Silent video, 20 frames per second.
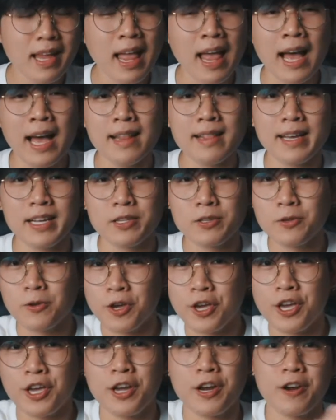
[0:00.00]
I like to
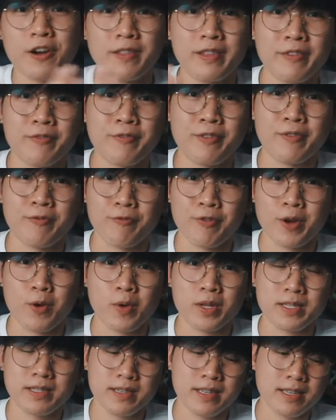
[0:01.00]
hear different
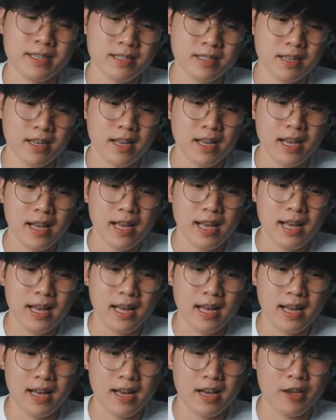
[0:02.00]
frequencies.
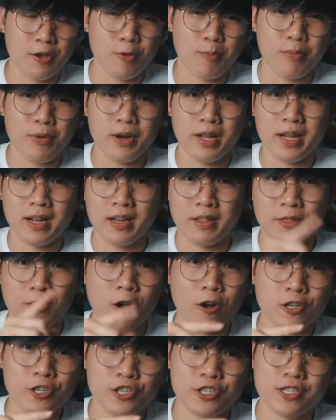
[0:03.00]
You put in a
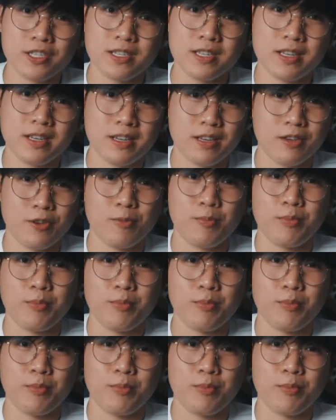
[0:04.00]
notch, you